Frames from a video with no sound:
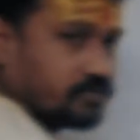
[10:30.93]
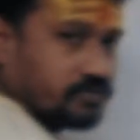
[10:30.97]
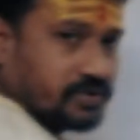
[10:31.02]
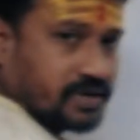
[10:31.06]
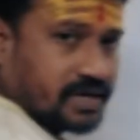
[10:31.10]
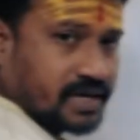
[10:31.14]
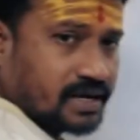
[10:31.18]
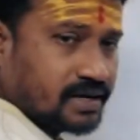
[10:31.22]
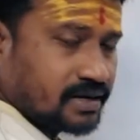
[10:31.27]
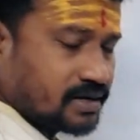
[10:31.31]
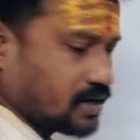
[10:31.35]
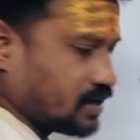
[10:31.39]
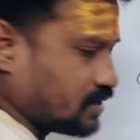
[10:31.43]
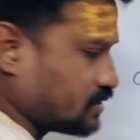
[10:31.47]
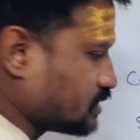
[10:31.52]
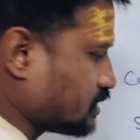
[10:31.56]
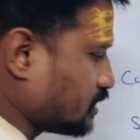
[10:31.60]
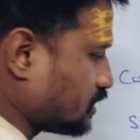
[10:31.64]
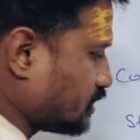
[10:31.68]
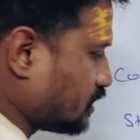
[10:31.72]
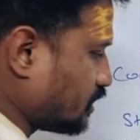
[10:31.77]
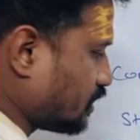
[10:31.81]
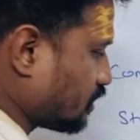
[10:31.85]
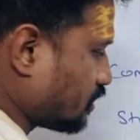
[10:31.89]
we can
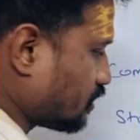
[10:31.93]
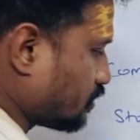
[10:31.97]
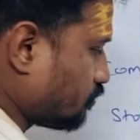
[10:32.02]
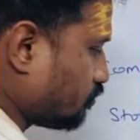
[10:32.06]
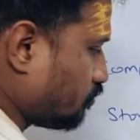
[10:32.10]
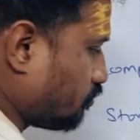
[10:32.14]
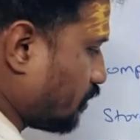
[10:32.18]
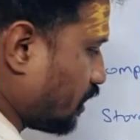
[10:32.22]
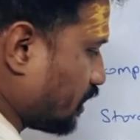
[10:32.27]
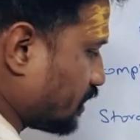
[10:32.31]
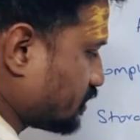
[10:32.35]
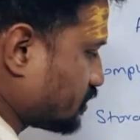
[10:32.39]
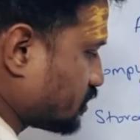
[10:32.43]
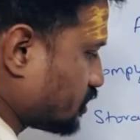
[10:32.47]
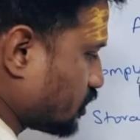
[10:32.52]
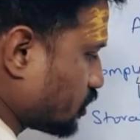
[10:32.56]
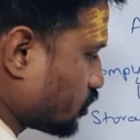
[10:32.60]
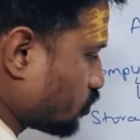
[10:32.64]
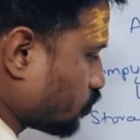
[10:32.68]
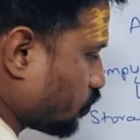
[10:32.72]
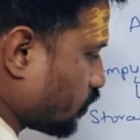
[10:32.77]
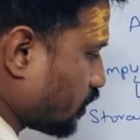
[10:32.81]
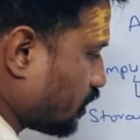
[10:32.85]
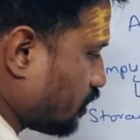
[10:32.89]
consider
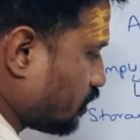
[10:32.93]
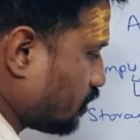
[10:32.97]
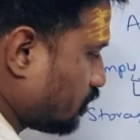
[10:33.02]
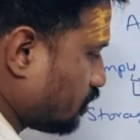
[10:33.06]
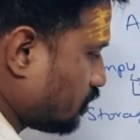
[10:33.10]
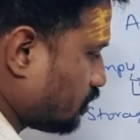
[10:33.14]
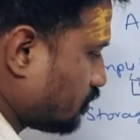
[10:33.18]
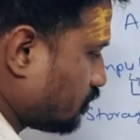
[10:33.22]
MySQL,